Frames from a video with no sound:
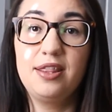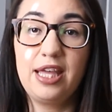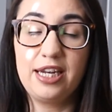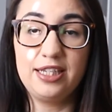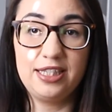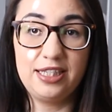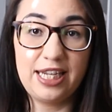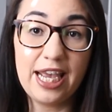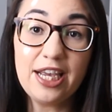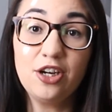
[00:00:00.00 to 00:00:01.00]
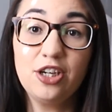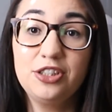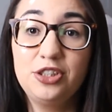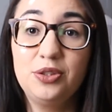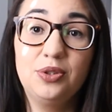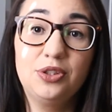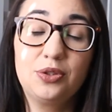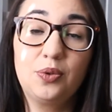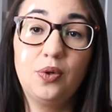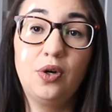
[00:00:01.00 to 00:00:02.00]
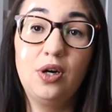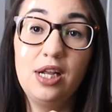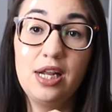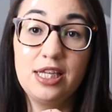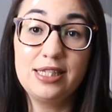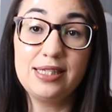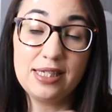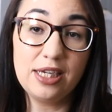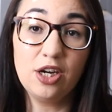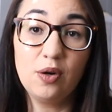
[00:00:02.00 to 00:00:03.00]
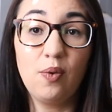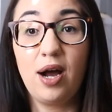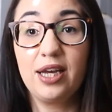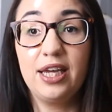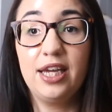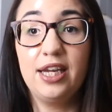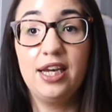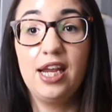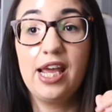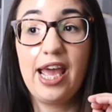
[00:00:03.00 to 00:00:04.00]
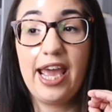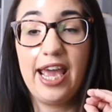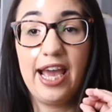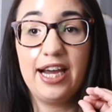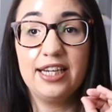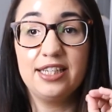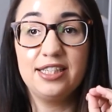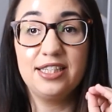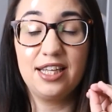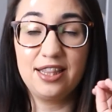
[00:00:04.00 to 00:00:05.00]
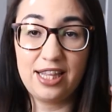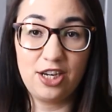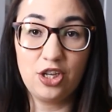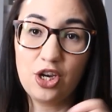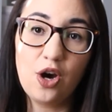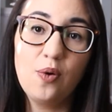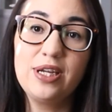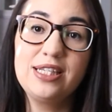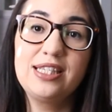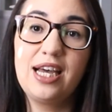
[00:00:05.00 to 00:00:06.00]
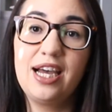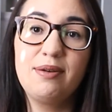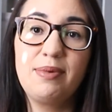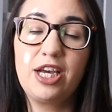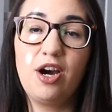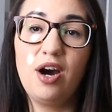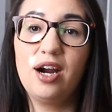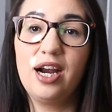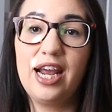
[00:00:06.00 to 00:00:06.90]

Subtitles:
then take her to her school, see her walk in, and then go inside my car.